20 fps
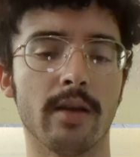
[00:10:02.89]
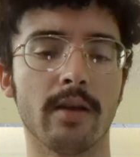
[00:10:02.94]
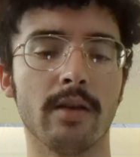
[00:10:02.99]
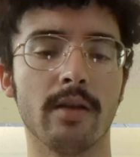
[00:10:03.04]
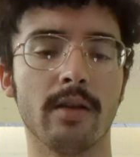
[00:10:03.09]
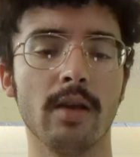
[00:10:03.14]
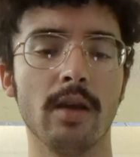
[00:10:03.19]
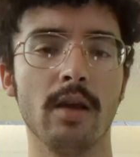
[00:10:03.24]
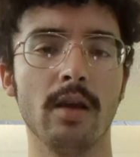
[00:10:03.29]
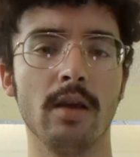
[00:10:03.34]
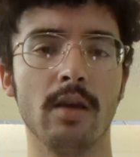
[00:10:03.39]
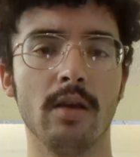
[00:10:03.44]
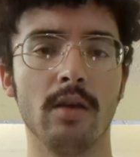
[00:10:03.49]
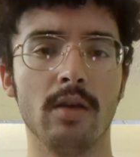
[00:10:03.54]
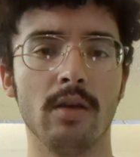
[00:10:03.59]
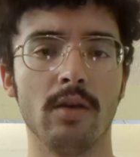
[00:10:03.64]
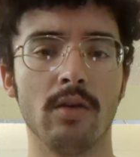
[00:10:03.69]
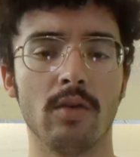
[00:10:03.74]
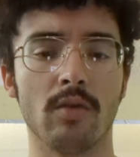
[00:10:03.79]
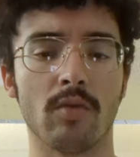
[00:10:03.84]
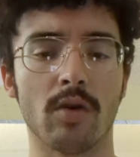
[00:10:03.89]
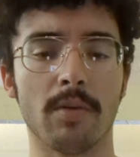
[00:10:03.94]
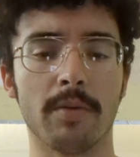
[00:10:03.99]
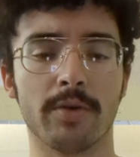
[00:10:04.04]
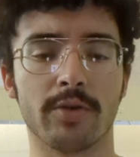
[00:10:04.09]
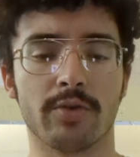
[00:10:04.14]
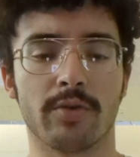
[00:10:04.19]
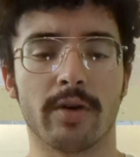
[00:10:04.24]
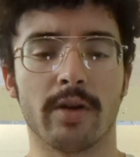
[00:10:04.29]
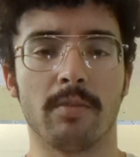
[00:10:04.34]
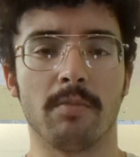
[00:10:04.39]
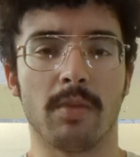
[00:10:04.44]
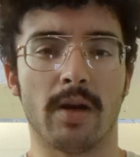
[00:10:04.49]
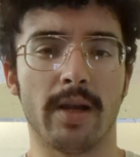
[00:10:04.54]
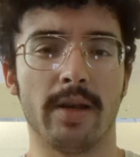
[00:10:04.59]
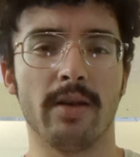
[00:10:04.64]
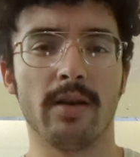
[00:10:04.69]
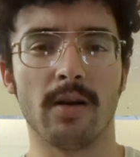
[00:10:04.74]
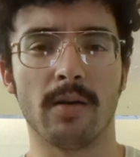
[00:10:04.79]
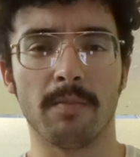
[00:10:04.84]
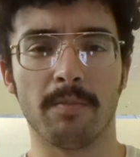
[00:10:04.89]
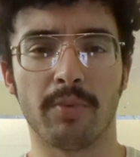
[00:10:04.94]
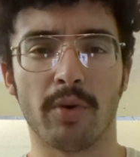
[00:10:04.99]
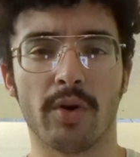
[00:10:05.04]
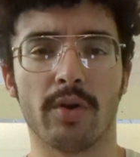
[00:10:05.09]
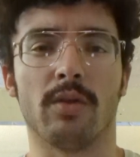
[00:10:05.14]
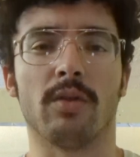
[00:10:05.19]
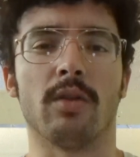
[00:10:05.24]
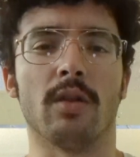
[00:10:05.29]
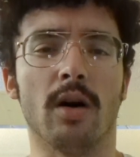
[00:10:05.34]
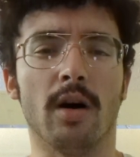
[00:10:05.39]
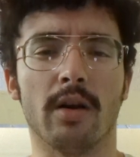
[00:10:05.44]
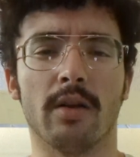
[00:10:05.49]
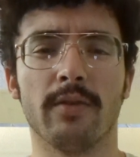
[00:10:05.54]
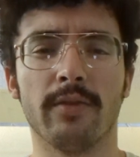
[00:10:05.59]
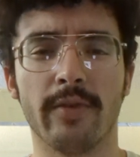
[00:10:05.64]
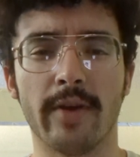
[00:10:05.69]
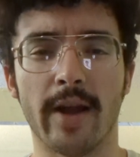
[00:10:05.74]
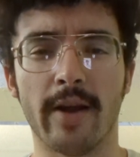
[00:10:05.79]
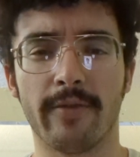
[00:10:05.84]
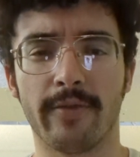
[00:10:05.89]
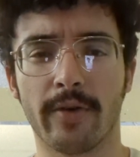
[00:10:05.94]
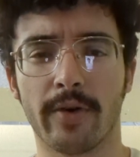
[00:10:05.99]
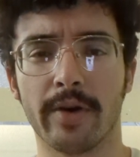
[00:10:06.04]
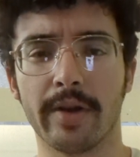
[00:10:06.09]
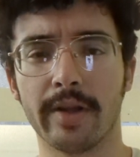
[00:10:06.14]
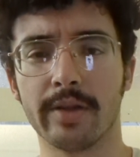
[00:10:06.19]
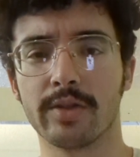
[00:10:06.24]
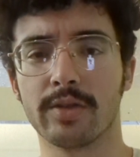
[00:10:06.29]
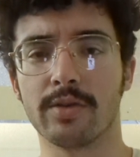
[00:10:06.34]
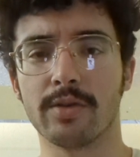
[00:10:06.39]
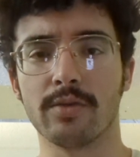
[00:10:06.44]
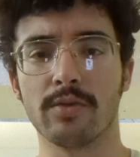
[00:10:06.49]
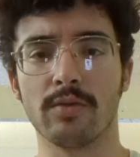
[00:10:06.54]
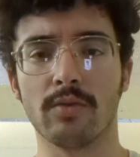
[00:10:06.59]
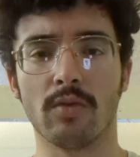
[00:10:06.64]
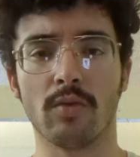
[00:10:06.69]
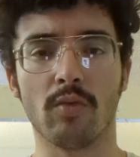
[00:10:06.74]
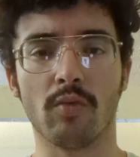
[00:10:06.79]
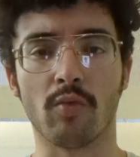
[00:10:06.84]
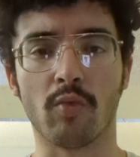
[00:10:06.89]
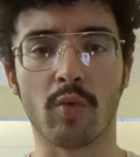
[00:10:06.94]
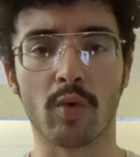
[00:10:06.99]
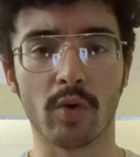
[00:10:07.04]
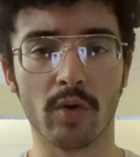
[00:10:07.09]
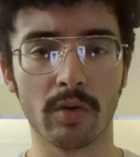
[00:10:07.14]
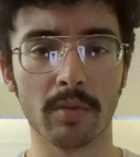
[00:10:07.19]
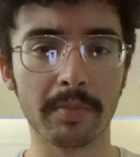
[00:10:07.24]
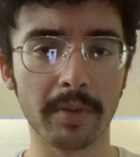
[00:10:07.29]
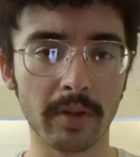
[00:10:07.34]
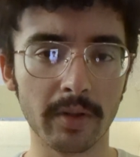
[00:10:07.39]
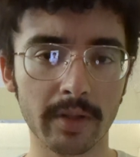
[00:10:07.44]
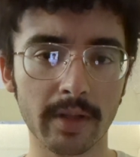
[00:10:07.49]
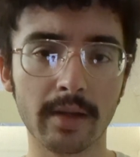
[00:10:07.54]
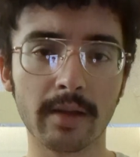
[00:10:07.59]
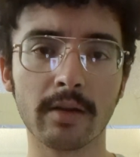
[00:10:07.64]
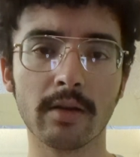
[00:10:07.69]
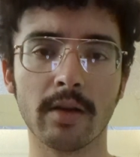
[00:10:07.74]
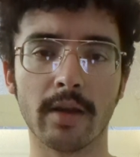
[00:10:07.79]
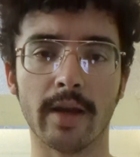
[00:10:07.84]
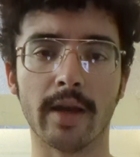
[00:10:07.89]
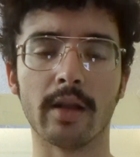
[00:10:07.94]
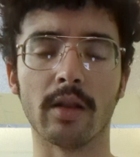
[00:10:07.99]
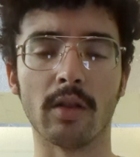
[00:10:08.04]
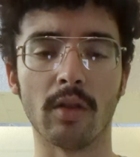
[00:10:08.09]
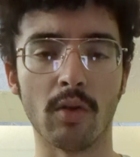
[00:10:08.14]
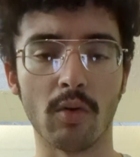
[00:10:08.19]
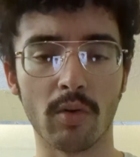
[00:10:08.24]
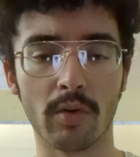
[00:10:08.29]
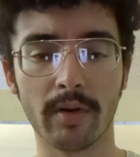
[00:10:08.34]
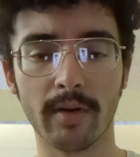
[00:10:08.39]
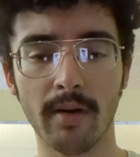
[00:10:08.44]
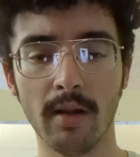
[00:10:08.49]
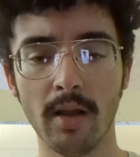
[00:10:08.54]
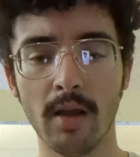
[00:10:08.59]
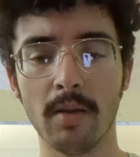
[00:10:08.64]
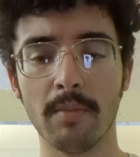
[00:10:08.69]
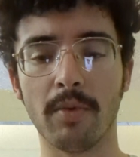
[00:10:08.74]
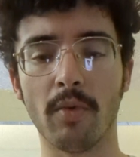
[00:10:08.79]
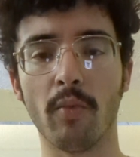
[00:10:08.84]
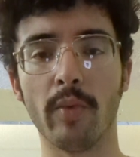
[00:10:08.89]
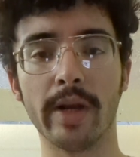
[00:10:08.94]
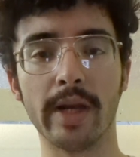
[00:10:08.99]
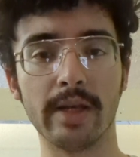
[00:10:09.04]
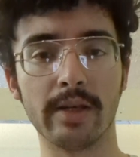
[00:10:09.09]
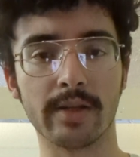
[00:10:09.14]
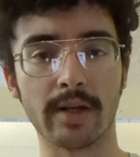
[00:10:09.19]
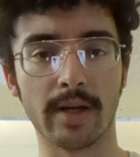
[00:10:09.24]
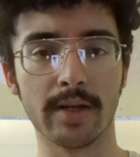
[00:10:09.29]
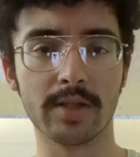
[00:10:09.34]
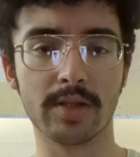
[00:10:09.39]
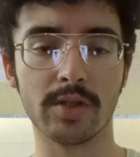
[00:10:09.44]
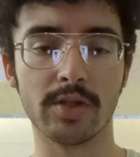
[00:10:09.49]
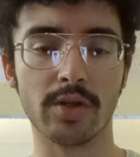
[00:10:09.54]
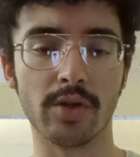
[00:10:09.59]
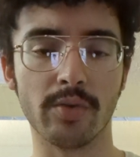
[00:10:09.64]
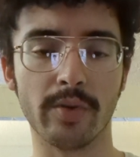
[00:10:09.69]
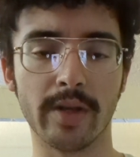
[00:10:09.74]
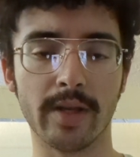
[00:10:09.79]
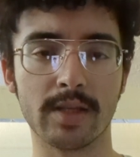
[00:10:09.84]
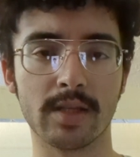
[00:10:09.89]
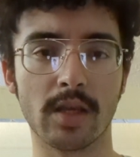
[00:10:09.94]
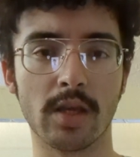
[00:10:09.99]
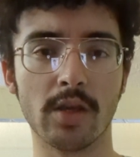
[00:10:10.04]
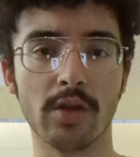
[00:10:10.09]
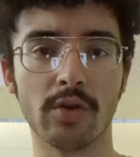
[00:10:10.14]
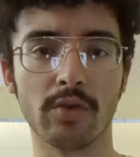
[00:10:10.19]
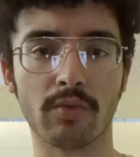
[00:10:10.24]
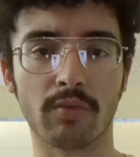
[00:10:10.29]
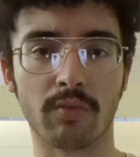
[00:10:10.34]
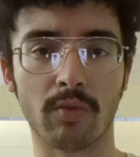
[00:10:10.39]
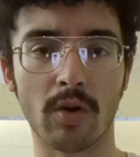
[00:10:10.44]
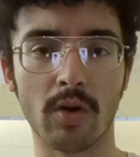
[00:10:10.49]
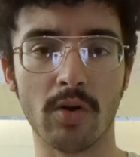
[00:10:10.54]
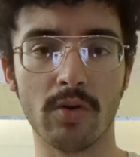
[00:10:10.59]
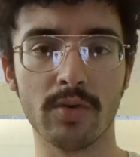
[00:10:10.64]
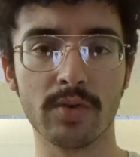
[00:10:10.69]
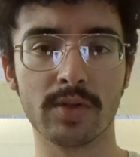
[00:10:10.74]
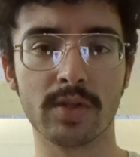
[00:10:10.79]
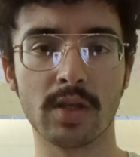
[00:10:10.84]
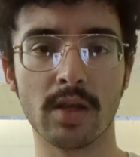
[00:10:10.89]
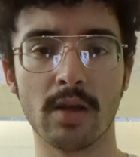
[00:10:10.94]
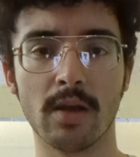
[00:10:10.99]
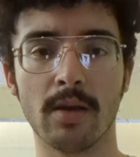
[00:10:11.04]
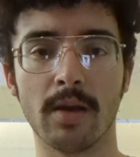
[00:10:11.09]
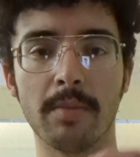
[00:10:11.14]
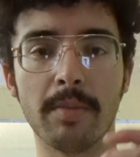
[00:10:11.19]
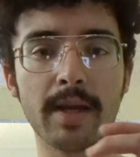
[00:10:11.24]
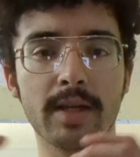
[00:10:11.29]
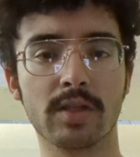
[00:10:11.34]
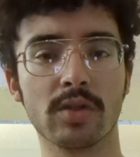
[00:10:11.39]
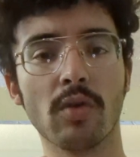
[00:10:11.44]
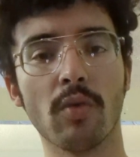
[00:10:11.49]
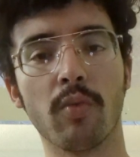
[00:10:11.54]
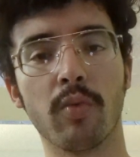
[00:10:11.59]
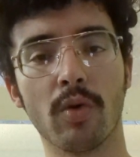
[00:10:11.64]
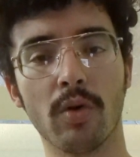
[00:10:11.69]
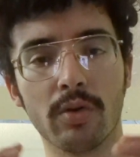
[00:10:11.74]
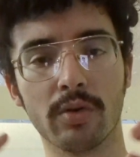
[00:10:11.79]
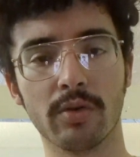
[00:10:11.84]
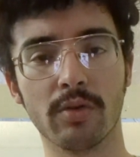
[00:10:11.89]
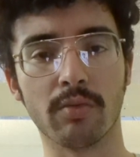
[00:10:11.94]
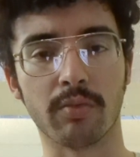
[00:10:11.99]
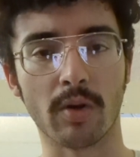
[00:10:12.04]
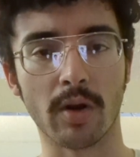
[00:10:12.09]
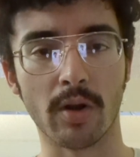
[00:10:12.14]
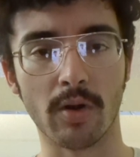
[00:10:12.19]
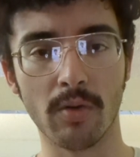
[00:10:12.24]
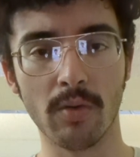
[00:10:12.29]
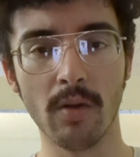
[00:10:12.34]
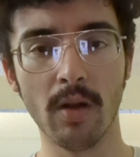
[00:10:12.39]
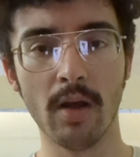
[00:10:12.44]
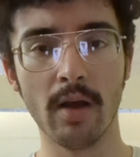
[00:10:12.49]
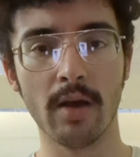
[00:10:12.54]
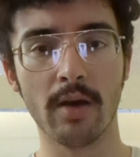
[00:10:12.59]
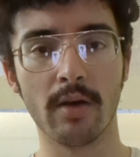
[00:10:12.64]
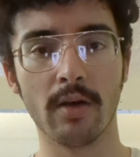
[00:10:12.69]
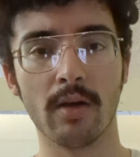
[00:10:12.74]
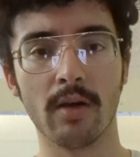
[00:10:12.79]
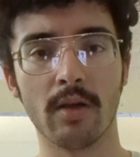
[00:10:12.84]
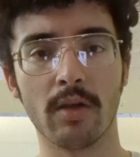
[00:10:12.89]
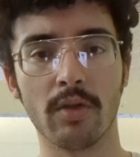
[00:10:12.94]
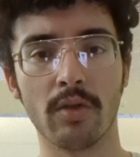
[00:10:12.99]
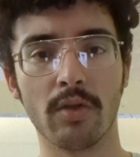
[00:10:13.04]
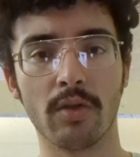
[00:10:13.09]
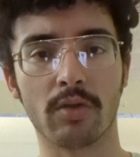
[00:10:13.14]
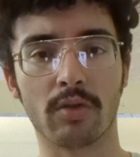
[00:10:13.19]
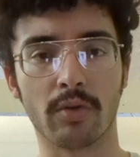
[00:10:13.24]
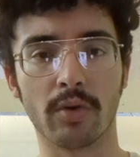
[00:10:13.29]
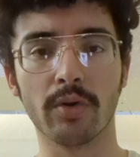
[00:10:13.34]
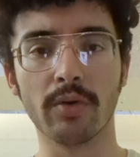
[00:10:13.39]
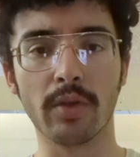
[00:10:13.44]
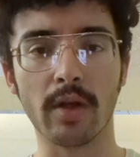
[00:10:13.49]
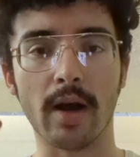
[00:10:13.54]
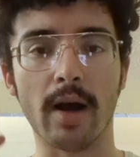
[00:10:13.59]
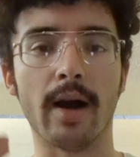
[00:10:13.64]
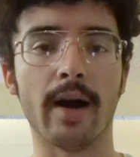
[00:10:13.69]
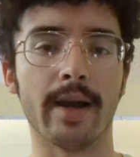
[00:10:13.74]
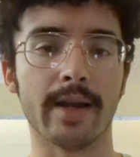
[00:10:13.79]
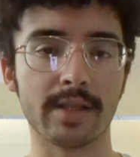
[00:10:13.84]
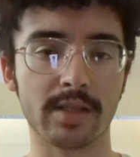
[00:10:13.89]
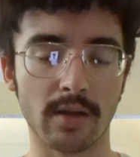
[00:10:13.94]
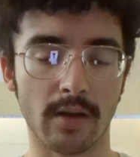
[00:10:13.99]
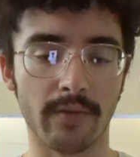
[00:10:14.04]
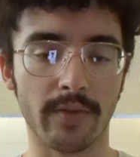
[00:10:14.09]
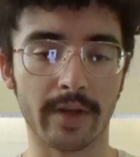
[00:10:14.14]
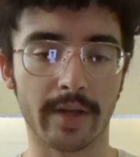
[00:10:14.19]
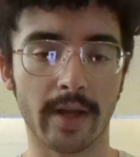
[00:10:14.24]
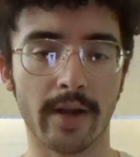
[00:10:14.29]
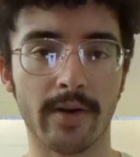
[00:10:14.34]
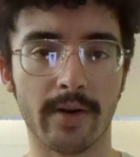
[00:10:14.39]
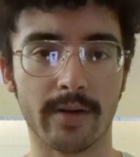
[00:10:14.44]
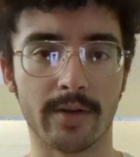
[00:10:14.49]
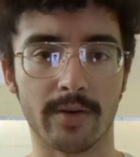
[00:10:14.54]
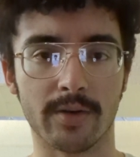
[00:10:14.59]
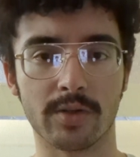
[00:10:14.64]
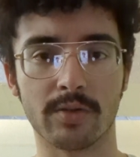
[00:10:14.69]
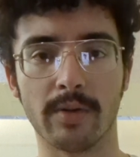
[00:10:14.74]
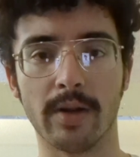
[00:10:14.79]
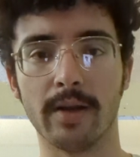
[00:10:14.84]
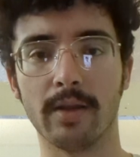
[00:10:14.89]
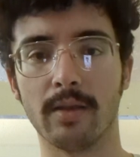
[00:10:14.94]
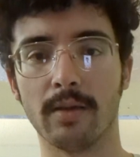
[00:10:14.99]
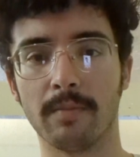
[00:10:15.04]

And Robert Jordan might not put a lot of effort into world building and lore, but what he does do is he makes the world grow through the eyes of the characters, right?